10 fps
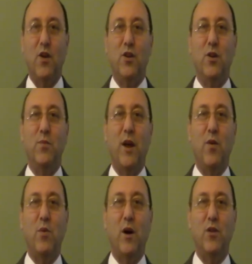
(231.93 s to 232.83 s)
You
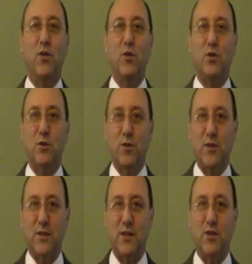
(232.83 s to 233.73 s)
may want new
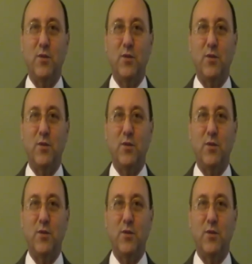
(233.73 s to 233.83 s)
services.